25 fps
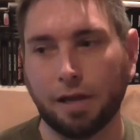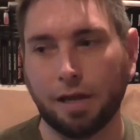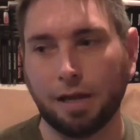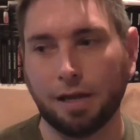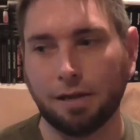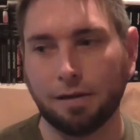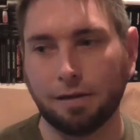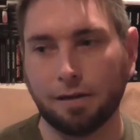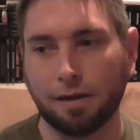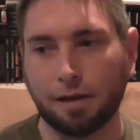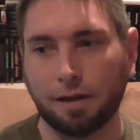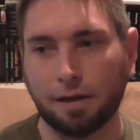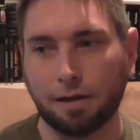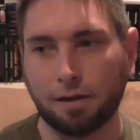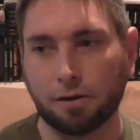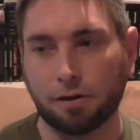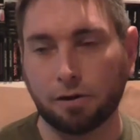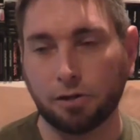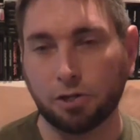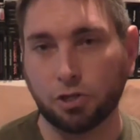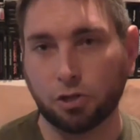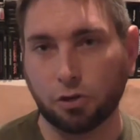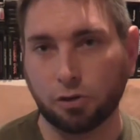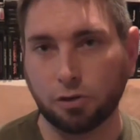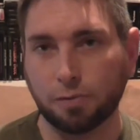and our
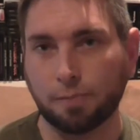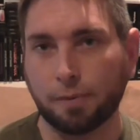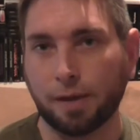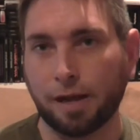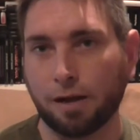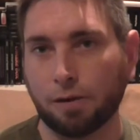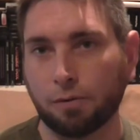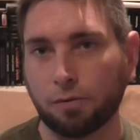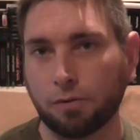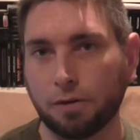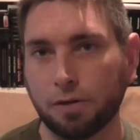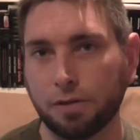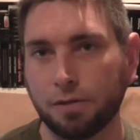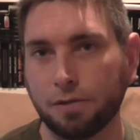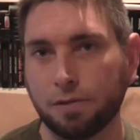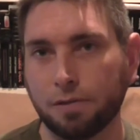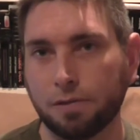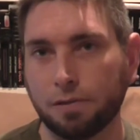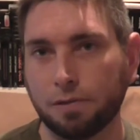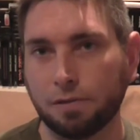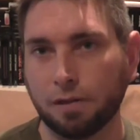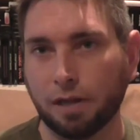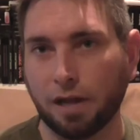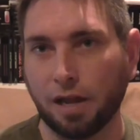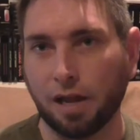shirts
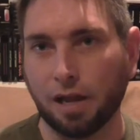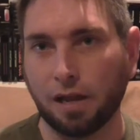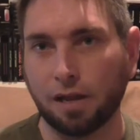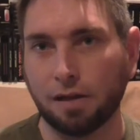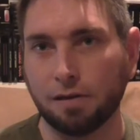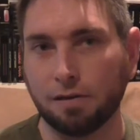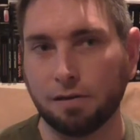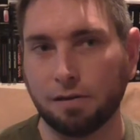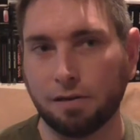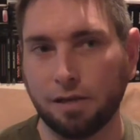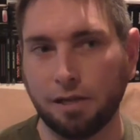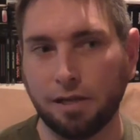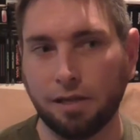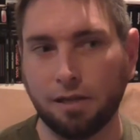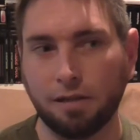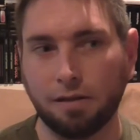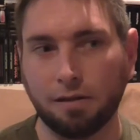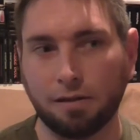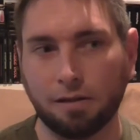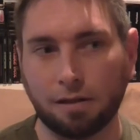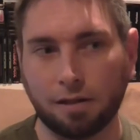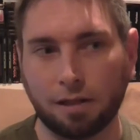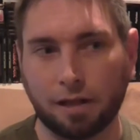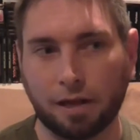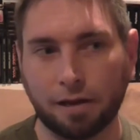backwards and eat
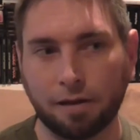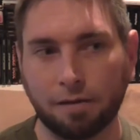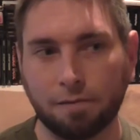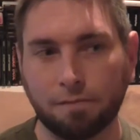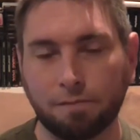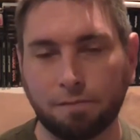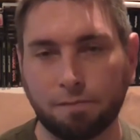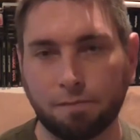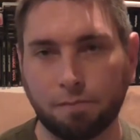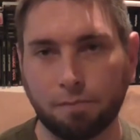a lot of